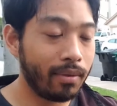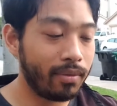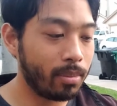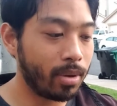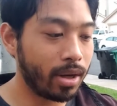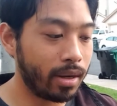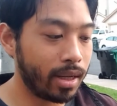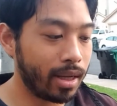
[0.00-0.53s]
of the
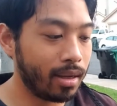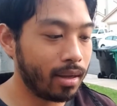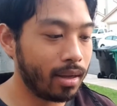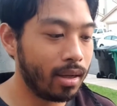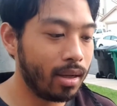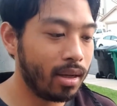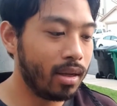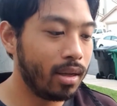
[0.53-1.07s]
body,
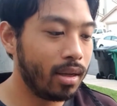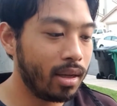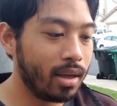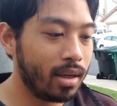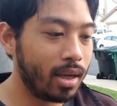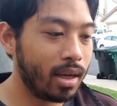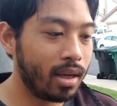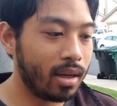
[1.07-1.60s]

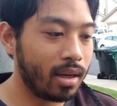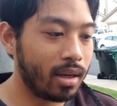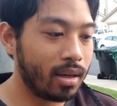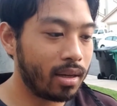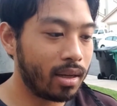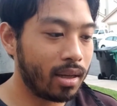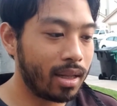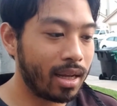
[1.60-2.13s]
and
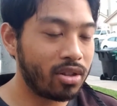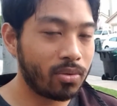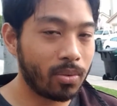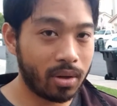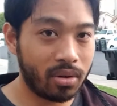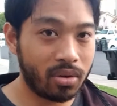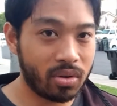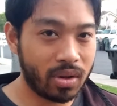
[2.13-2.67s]
that's
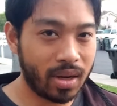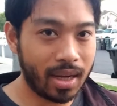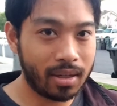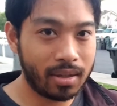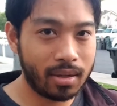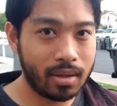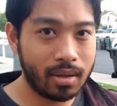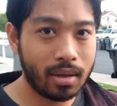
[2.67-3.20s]
what
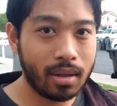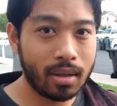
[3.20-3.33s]
creates